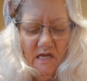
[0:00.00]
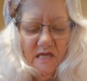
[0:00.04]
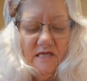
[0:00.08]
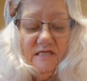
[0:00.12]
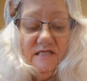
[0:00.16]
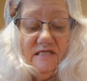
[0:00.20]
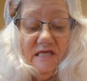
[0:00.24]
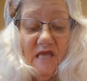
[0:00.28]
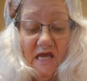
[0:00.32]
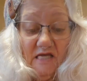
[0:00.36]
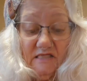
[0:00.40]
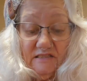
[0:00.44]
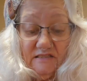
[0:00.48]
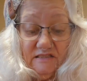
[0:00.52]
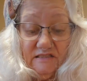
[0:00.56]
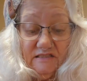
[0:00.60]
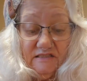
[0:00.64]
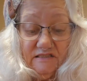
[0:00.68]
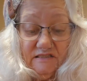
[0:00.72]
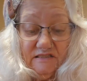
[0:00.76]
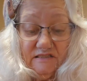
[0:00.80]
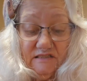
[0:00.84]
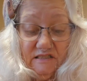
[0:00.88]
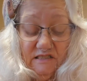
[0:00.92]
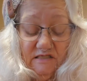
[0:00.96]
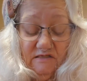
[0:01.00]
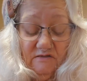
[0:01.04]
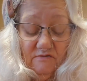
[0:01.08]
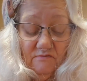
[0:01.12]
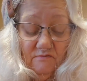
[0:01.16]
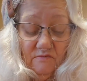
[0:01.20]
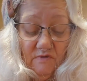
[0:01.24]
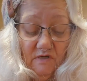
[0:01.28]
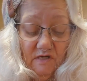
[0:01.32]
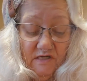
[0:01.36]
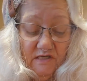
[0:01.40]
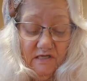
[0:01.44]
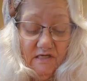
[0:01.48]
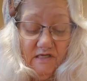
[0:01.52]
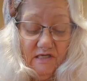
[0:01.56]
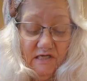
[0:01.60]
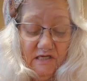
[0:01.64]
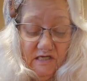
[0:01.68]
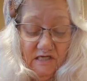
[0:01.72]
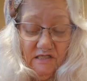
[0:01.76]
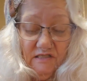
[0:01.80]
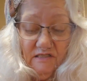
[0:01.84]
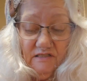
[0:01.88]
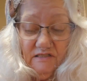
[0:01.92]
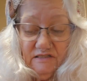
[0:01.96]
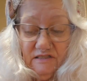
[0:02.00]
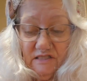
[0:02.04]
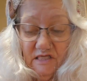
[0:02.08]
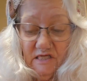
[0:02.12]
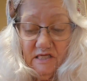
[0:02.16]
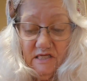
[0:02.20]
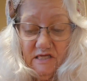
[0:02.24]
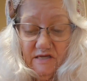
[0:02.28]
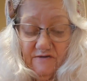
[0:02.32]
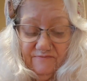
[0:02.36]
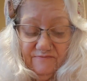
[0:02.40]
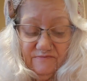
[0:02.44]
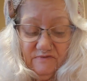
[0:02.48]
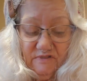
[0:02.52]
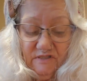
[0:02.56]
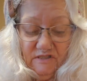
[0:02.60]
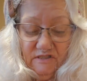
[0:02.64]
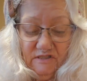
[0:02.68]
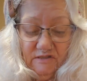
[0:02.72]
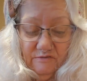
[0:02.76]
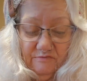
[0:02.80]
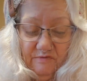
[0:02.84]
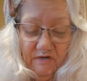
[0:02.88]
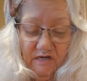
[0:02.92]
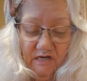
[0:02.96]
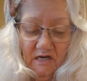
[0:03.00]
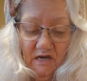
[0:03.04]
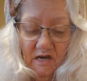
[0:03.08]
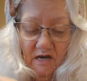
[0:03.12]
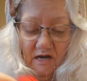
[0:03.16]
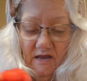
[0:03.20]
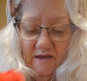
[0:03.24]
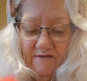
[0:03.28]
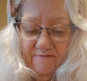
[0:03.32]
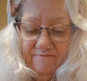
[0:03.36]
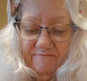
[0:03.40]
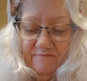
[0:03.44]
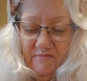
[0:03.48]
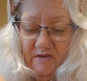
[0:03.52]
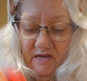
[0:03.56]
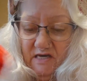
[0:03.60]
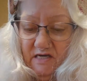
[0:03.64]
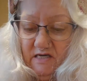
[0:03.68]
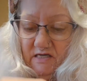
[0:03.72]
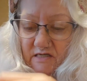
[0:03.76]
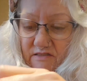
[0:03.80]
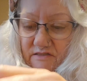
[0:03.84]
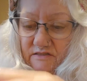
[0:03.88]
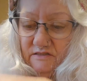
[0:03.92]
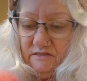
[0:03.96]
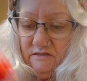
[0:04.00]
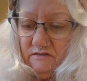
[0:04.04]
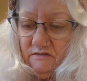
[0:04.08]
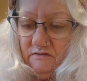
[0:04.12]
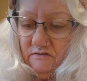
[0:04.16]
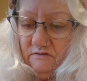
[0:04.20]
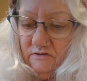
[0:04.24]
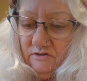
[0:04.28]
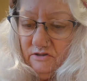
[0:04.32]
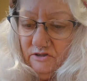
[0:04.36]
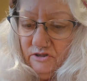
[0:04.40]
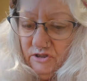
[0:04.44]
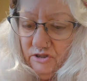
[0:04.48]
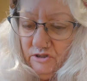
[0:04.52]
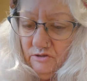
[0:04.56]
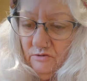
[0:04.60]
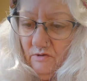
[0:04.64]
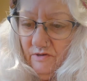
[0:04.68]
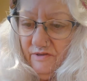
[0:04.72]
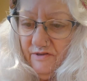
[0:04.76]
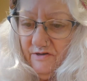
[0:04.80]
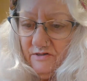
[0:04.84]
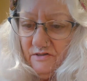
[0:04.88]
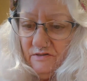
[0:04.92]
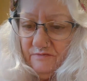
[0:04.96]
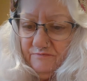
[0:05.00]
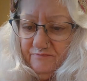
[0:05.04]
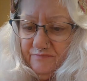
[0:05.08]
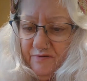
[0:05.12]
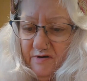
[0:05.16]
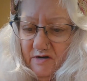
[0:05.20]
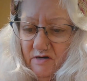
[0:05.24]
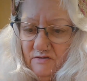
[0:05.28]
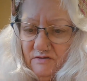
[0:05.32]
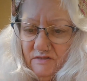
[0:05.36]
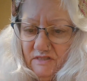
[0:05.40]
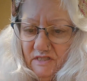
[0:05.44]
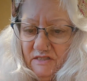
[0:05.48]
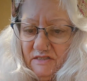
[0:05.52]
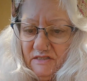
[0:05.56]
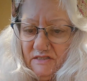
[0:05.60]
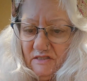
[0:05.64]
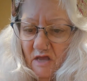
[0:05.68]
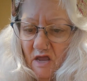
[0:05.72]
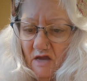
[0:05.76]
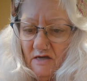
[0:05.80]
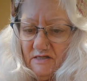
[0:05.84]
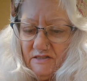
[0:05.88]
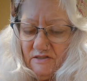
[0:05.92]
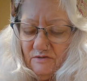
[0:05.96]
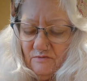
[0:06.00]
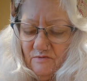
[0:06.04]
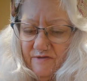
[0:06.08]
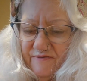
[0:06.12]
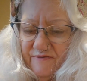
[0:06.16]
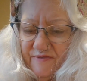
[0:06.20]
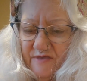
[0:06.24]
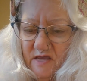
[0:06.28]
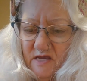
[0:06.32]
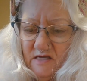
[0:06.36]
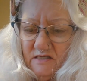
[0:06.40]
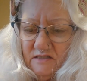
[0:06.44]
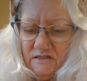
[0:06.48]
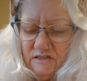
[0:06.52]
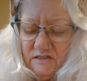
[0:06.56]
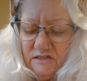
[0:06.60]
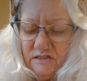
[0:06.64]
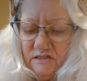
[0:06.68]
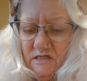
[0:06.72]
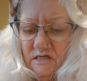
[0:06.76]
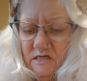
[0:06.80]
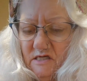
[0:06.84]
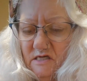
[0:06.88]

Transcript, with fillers: Yes, it is a gifted to me, and I've made two other pairs of socks with it.